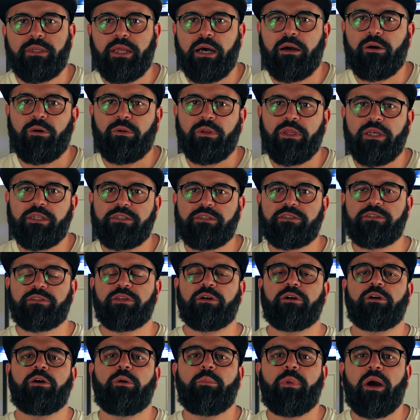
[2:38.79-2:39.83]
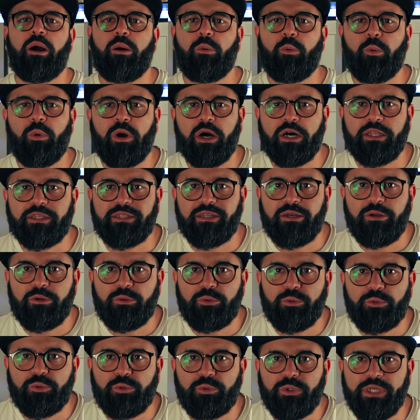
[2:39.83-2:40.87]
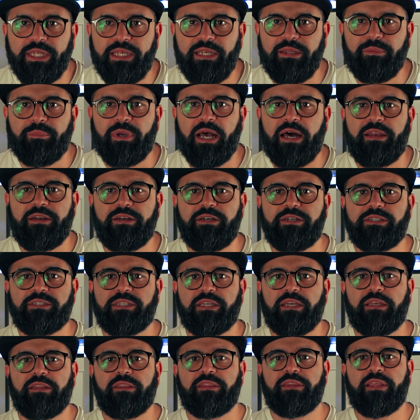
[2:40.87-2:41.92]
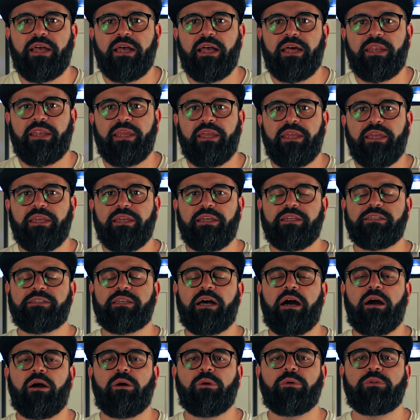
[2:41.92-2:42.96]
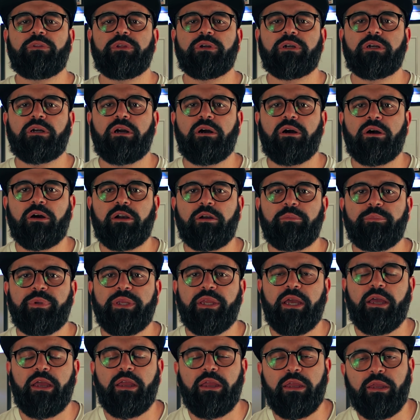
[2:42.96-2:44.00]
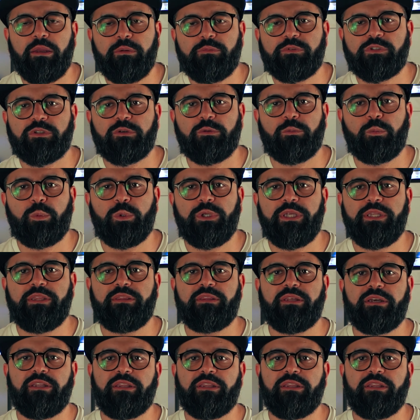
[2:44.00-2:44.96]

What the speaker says: Now let's talk about what really matters, and that is how the car behaves with